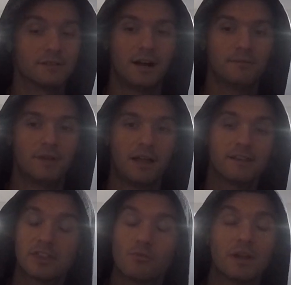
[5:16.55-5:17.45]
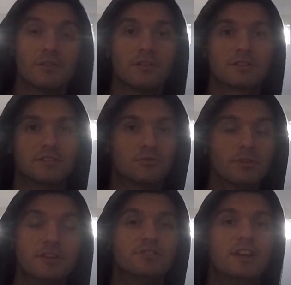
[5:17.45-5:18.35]
I like the way it looks. It's
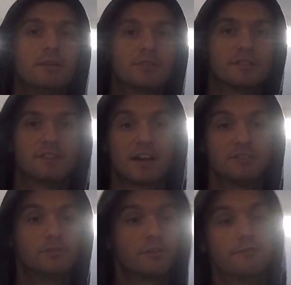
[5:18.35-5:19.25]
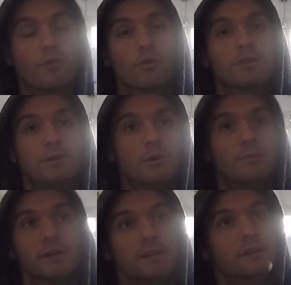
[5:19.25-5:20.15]
really a shame because I was actually looking forward to it,
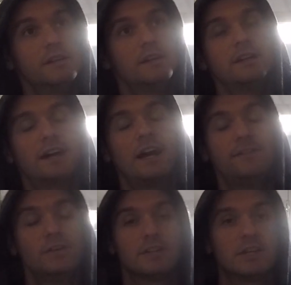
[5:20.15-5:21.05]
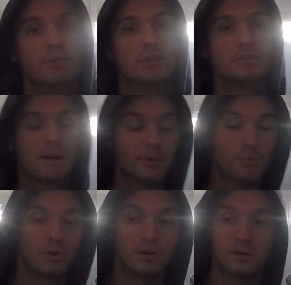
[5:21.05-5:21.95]
but I feel like they really dropped the
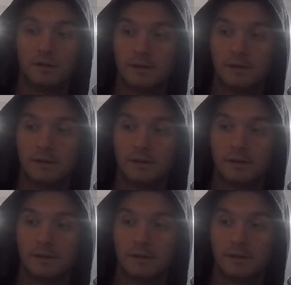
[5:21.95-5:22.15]
ball.